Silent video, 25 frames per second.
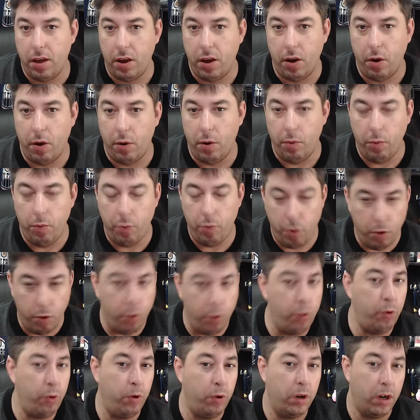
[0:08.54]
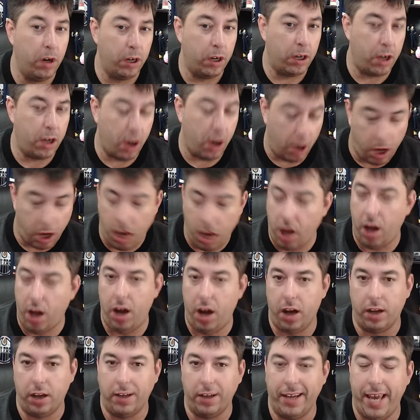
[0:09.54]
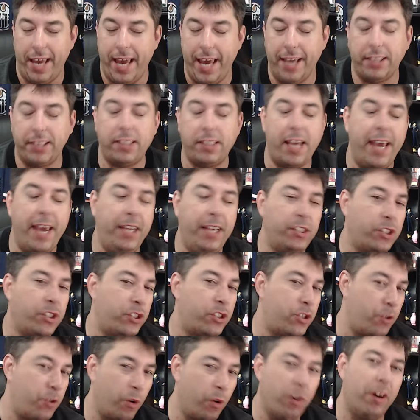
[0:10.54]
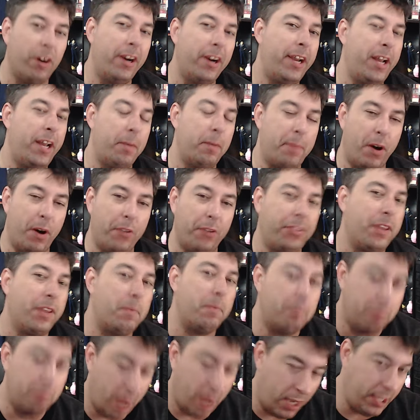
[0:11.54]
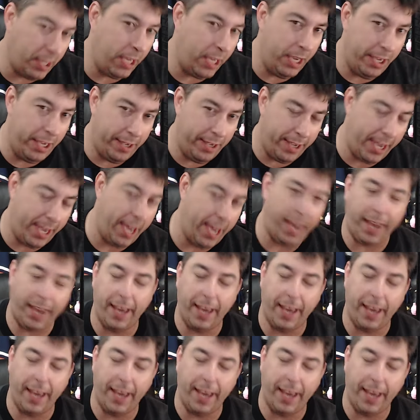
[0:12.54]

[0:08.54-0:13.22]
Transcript: Wukong. It's a story about the Monkey King.